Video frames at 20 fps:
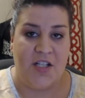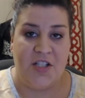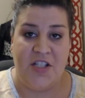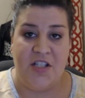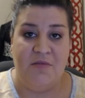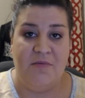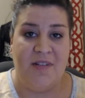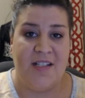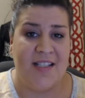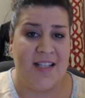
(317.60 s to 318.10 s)
And
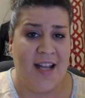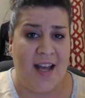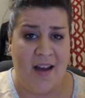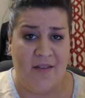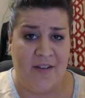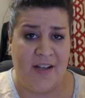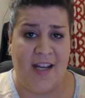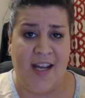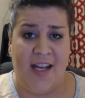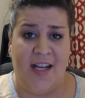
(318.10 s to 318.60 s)
she wasn't
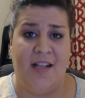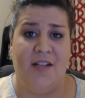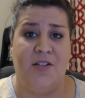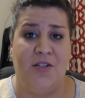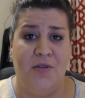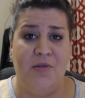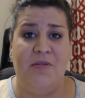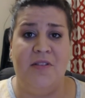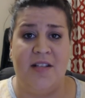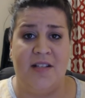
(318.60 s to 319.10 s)
advocating,
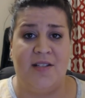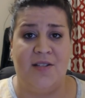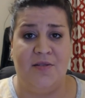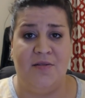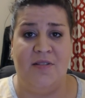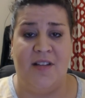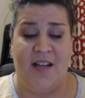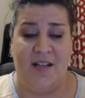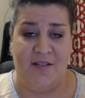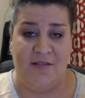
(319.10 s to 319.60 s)
do this,
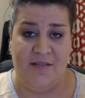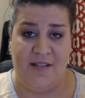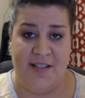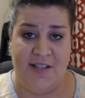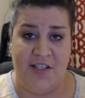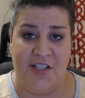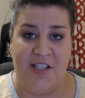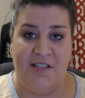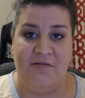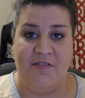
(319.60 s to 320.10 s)
do that, do
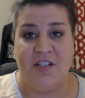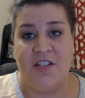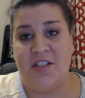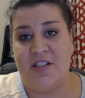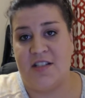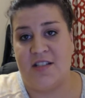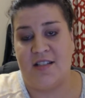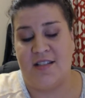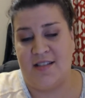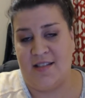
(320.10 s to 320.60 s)
this. She was
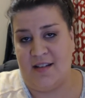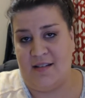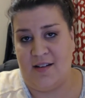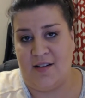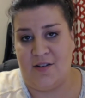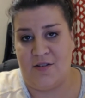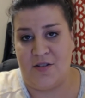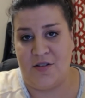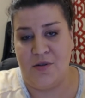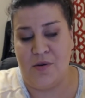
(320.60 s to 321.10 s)
just
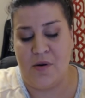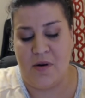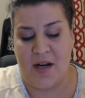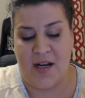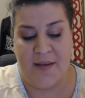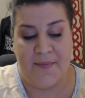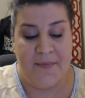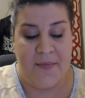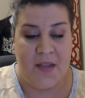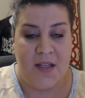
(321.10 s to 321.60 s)
telling her
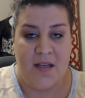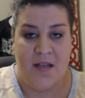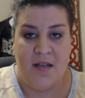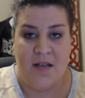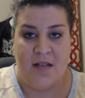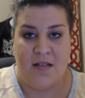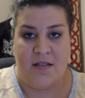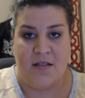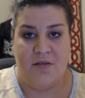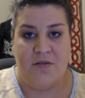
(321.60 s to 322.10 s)
story.
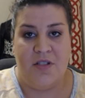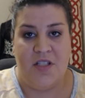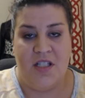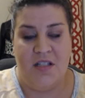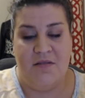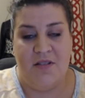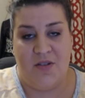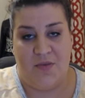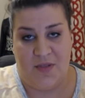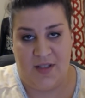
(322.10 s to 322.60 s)
So
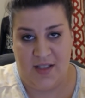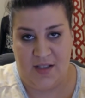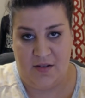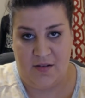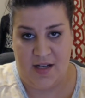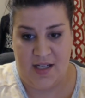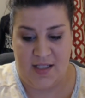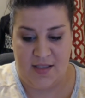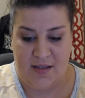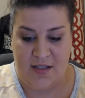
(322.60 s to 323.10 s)
she was really
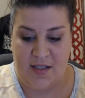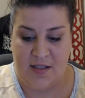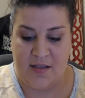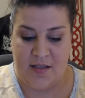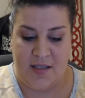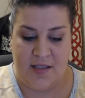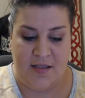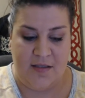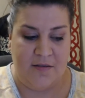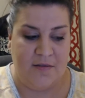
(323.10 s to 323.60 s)
great to
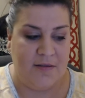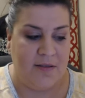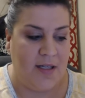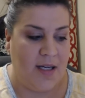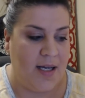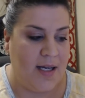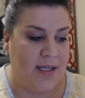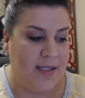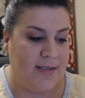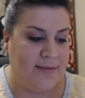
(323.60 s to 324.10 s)
talk to.
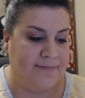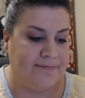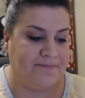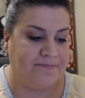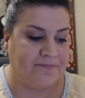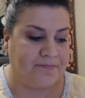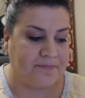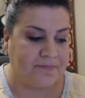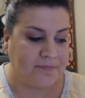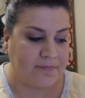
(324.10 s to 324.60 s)

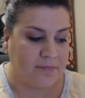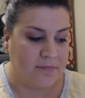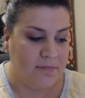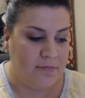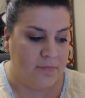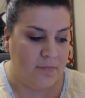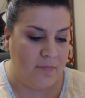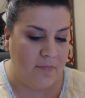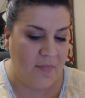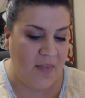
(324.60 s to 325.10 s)

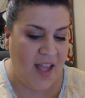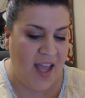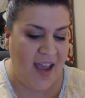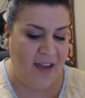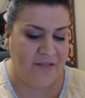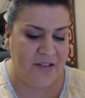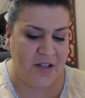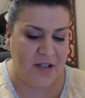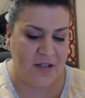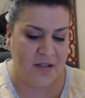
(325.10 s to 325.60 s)

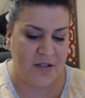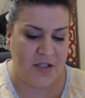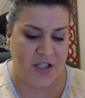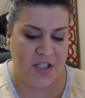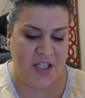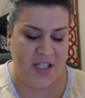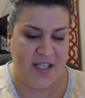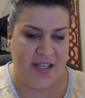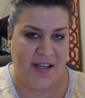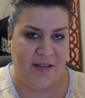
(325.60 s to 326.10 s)
After
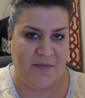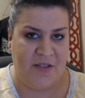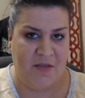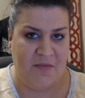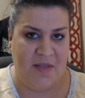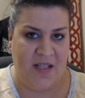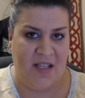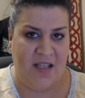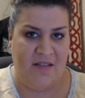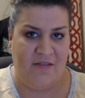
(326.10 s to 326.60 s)
she
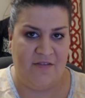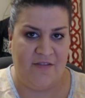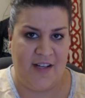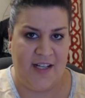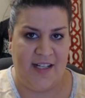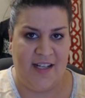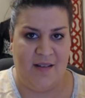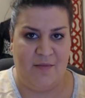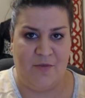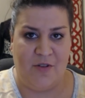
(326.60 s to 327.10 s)
helped me
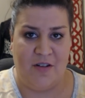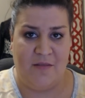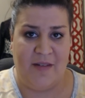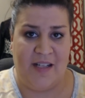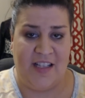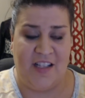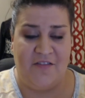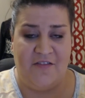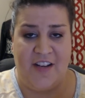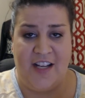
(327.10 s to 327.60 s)
find out more
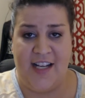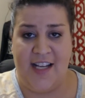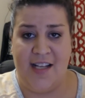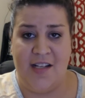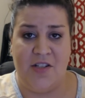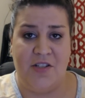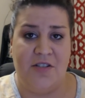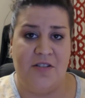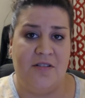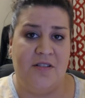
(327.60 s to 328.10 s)
about the
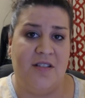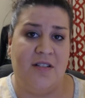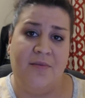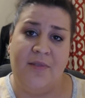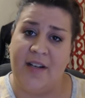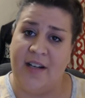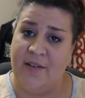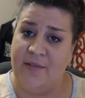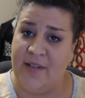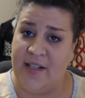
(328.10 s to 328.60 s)
financials
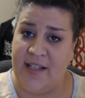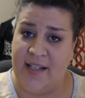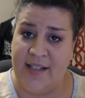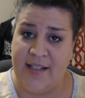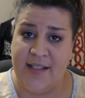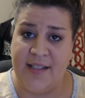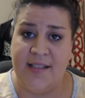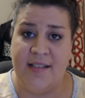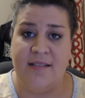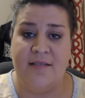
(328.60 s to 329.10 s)
and where I wanted
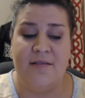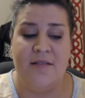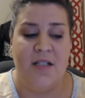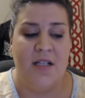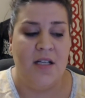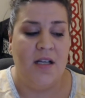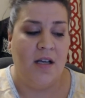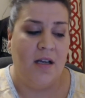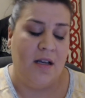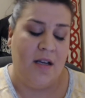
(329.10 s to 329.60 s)
to go,